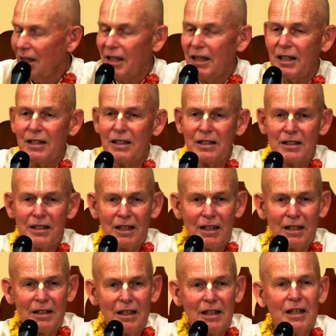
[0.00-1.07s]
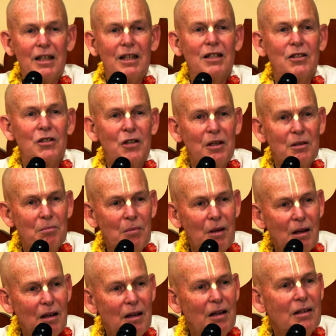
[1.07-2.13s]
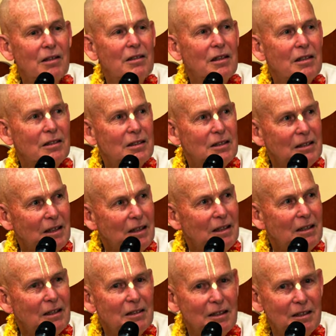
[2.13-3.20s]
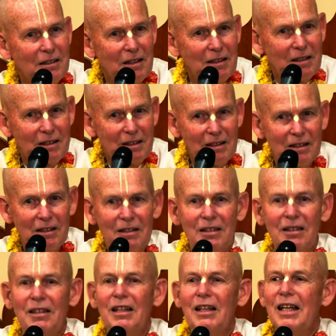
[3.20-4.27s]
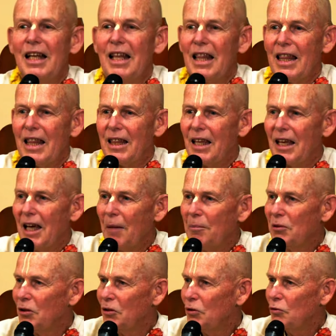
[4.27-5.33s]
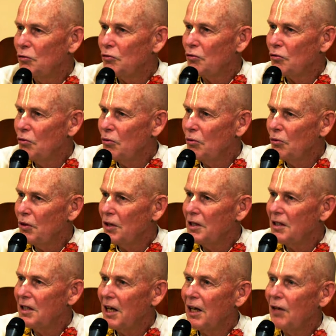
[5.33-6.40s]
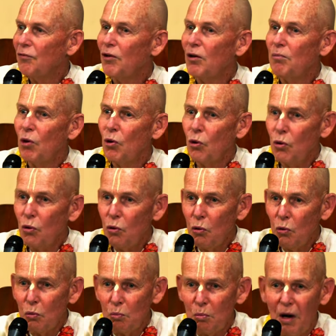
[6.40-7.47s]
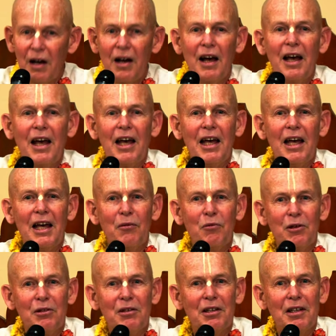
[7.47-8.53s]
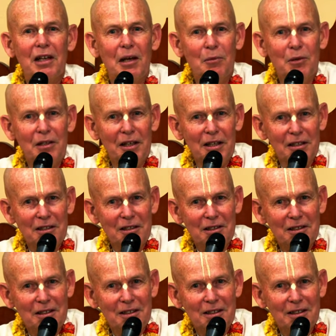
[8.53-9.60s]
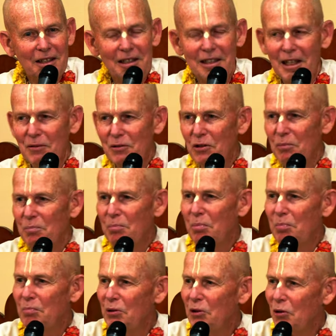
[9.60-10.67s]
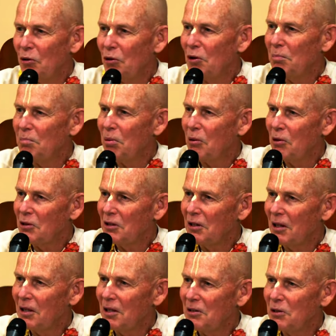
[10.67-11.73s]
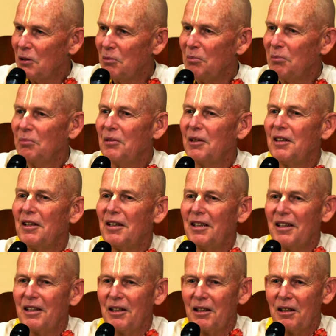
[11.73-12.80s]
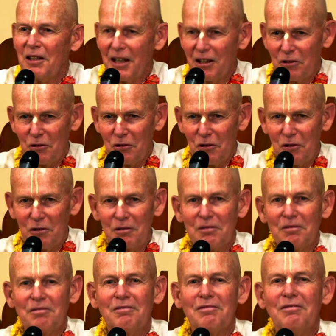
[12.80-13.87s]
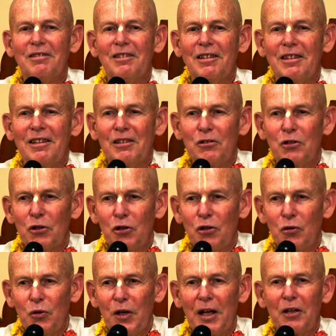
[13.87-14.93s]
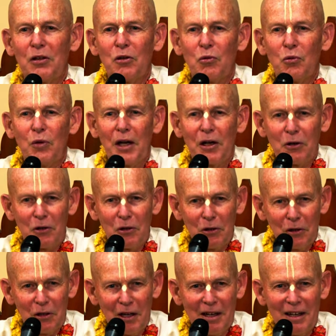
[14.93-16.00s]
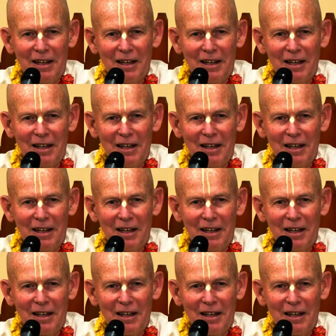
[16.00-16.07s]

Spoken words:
it is said, janmad yasya yataha, the absolute truth is that from whom everything emanates. And he gives a pure personalism lecture to correct the record.